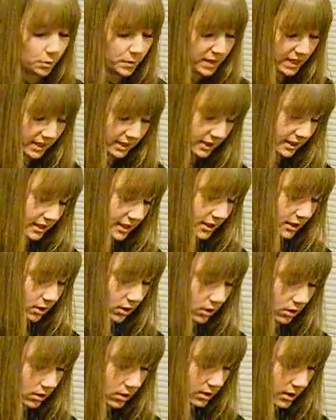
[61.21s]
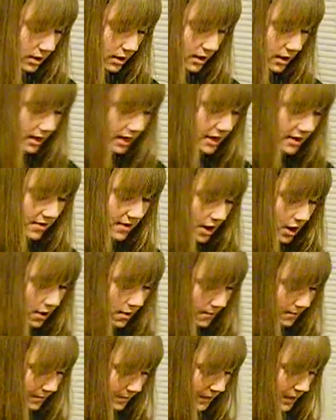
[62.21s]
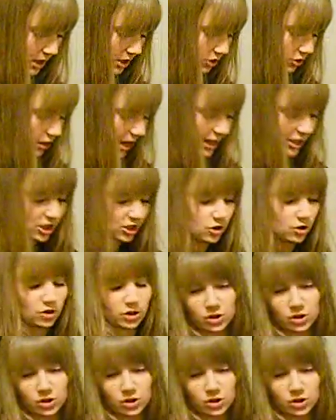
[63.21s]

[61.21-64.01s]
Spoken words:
beans still in there. So I just